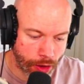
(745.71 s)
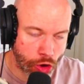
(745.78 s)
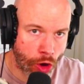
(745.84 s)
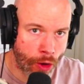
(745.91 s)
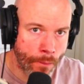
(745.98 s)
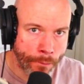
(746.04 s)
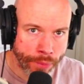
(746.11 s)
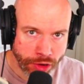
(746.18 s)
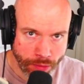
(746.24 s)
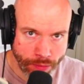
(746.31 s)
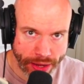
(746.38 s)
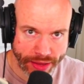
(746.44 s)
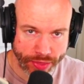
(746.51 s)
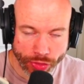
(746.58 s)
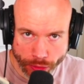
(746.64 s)

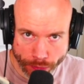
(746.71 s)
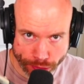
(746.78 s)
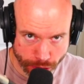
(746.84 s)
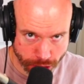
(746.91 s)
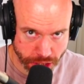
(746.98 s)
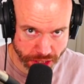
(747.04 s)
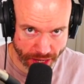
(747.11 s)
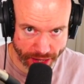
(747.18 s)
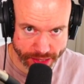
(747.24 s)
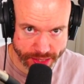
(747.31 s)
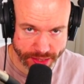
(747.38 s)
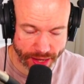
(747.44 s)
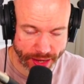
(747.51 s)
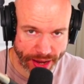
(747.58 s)
complement the project,